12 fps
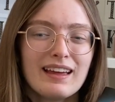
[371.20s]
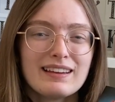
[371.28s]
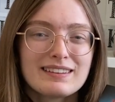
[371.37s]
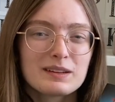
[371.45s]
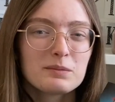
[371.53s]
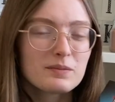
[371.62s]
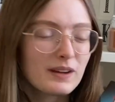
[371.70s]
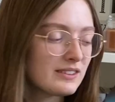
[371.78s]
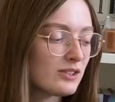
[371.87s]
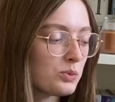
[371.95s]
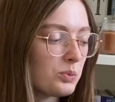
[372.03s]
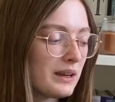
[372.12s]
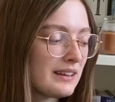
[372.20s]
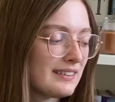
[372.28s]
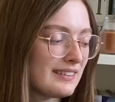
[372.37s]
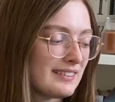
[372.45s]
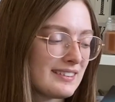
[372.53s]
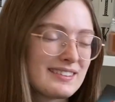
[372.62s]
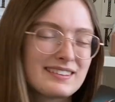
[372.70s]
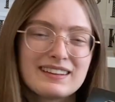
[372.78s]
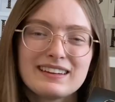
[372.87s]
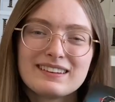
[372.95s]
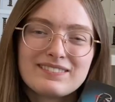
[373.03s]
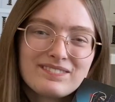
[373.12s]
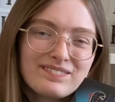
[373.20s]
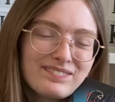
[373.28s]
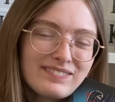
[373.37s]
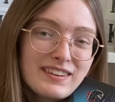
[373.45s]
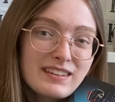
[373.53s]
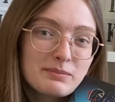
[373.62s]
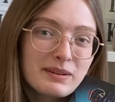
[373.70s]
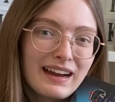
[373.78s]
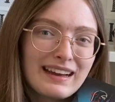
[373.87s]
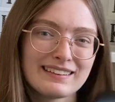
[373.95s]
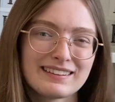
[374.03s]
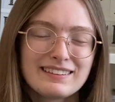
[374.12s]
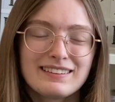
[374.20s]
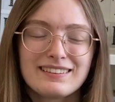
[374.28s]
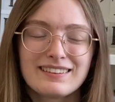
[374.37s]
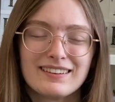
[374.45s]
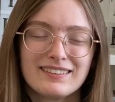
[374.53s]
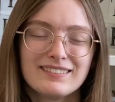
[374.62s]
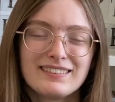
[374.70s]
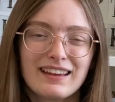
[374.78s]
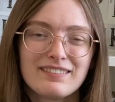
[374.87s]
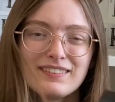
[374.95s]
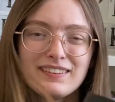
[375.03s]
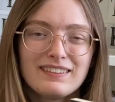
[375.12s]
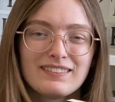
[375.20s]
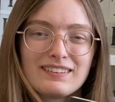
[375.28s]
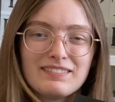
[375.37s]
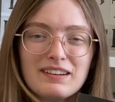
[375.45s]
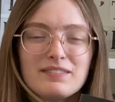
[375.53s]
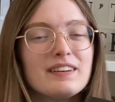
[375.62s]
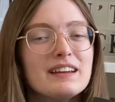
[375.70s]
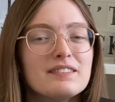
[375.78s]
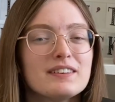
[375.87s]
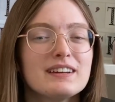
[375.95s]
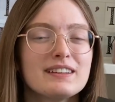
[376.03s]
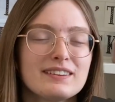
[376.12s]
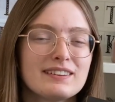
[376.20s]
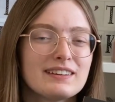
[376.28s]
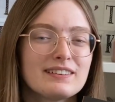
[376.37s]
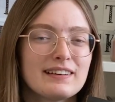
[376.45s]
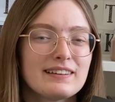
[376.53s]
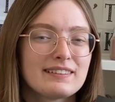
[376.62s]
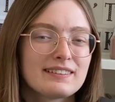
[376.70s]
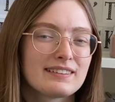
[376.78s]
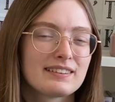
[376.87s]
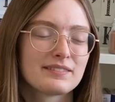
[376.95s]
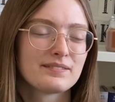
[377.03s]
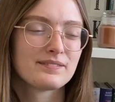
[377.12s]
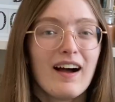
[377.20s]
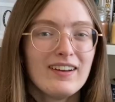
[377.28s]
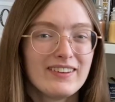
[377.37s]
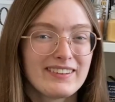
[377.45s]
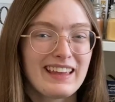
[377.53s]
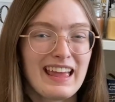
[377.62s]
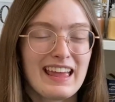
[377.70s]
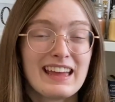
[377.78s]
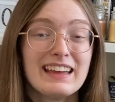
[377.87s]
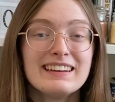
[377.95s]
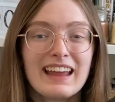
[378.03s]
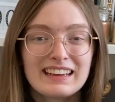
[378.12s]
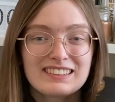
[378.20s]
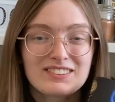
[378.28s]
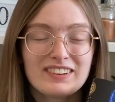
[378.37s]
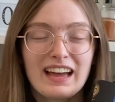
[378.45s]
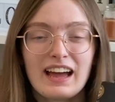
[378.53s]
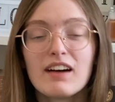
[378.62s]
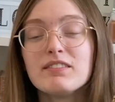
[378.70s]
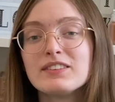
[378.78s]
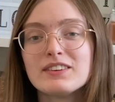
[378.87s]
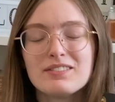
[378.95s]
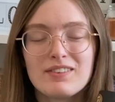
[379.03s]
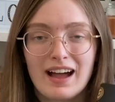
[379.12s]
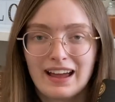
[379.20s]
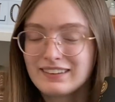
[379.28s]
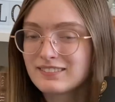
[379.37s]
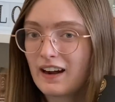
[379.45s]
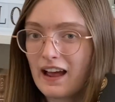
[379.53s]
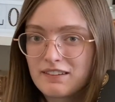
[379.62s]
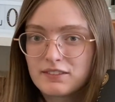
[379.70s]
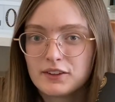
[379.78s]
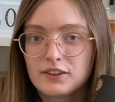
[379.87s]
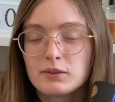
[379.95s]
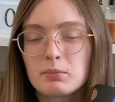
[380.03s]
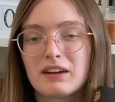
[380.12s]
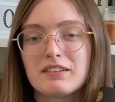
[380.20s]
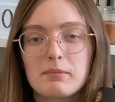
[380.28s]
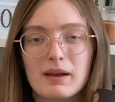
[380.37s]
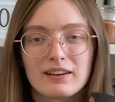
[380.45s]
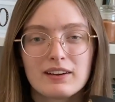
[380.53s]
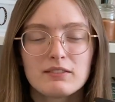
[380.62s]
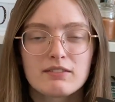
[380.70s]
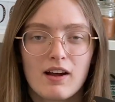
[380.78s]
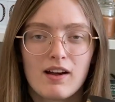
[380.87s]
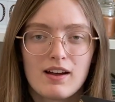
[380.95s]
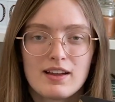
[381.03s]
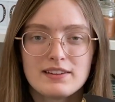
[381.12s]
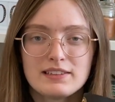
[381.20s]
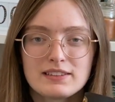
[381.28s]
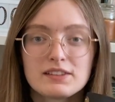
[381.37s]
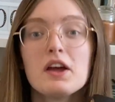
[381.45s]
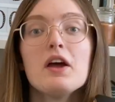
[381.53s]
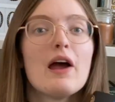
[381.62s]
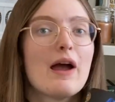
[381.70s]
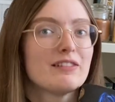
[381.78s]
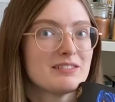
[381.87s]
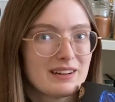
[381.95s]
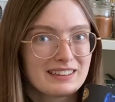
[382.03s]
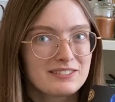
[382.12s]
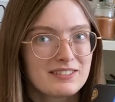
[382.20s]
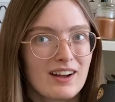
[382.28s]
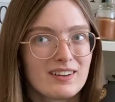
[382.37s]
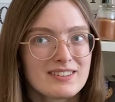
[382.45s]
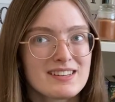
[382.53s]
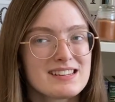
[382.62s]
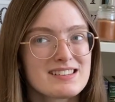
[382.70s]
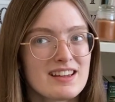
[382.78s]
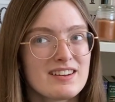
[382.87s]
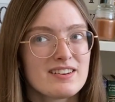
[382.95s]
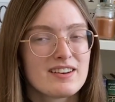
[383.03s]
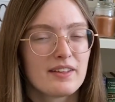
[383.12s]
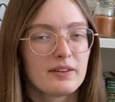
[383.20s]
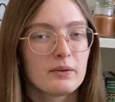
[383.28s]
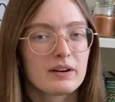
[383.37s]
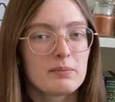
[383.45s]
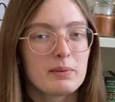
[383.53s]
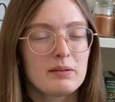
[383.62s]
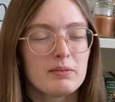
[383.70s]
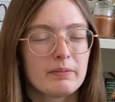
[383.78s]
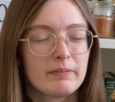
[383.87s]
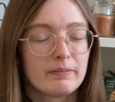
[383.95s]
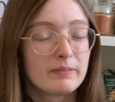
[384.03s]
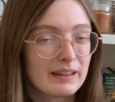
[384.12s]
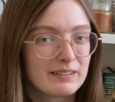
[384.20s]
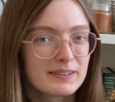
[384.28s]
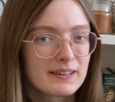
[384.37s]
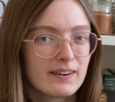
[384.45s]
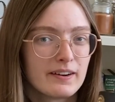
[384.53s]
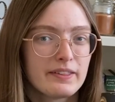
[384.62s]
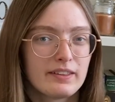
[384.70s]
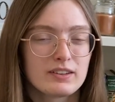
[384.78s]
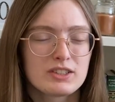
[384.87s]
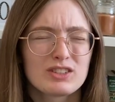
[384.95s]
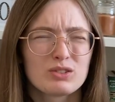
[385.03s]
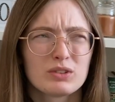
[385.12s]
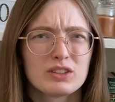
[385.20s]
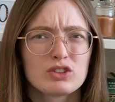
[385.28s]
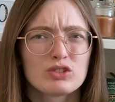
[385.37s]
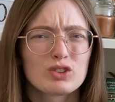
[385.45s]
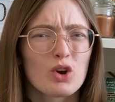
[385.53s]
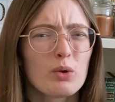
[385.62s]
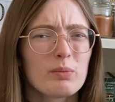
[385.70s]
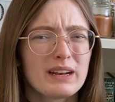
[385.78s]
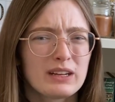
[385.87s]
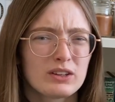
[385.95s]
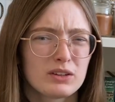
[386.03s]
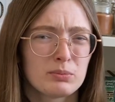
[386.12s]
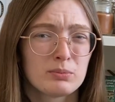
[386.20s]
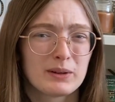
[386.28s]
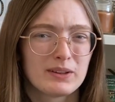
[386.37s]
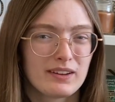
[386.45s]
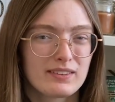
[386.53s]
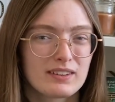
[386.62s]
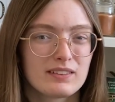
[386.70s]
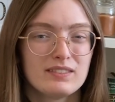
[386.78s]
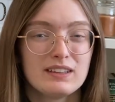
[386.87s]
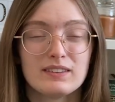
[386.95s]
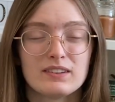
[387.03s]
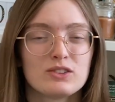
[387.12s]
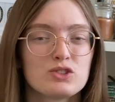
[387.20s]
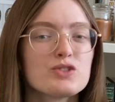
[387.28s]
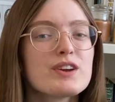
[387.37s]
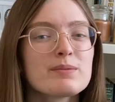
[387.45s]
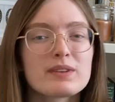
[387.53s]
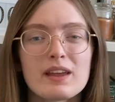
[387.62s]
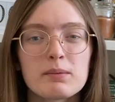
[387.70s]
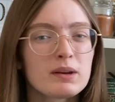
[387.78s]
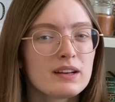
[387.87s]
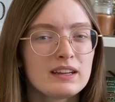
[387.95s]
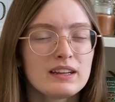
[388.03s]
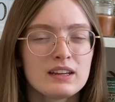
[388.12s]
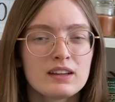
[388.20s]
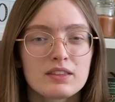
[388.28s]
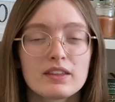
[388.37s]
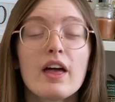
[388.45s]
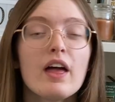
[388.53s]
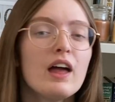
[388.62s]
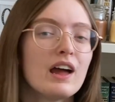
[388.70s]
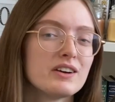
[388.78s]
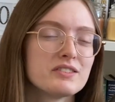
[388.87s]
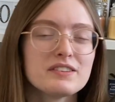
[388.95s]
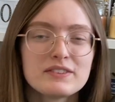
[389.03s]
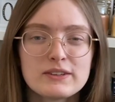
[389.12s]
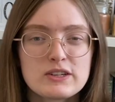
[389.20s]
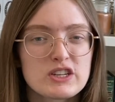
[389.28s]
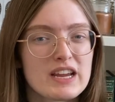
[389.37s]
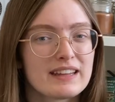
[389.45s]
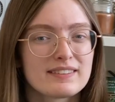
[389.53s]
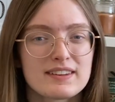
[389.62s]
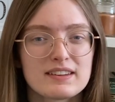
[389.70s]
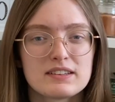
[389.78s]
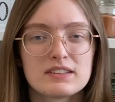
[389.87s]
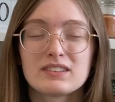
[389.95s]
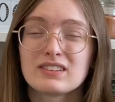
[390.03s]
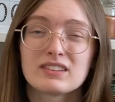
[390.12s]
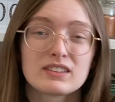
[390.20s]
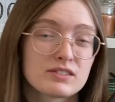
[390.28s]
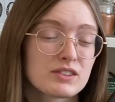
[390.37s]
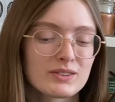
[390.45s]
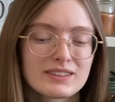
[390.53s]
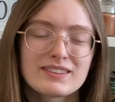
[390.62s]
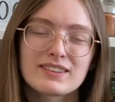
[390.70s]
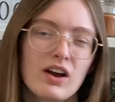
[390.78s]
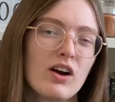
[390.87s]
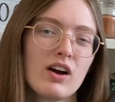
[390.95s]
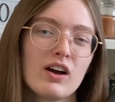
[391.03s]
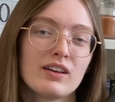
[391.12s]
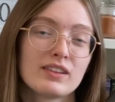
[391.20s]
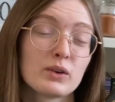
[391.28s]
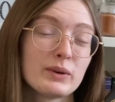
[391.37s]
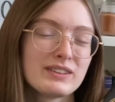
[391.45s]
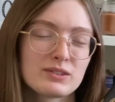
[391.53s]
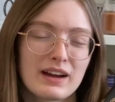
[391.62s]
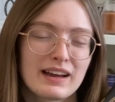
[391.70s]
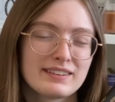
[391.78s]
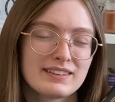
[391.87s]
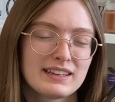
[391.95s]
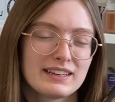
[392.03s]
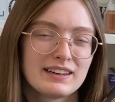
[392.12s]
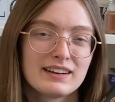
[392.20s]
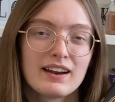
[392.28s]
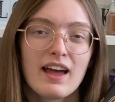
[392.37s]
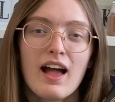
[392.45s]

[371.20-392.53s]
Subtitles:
some fun twists and surprises, so definitely one of my favorite series. Okay, next we have Divine Rivals by Rebecca Ross. Rebecca Ross is another one of my favorite authors. She's written so many good books. I mean, there's Dreams Lie Beneath, River Enchanted, Sisters of Sword and Song, Queen's Rising.